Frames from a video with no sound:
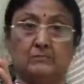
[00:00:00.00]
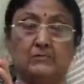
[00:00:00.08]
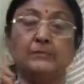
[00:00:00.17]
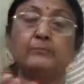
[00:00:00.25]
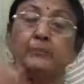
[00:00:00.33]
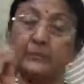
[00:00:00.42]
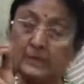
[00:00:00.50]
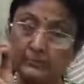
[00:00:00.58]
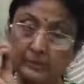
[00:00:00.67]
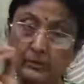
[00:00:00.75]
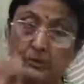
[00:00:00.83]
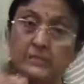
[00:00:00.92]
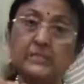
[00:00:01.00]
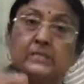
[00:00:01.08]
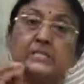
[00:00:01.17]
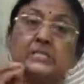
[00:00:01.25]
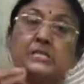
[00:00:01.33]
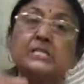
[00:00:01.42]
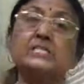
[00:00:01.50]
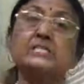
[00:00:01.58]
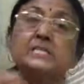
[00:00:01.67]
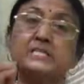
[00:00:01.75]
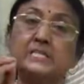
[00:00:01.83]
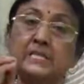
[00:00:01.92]
the velocity
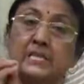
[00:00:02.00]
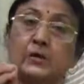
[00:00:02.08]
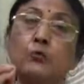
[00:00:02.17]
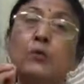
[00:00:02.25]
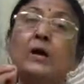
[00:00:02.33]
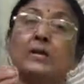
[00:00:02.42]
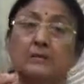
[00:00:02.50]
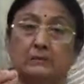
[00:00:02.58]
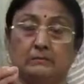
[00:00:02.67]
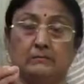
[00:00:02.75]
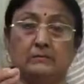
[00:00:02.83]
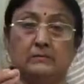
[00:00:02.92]
changes equal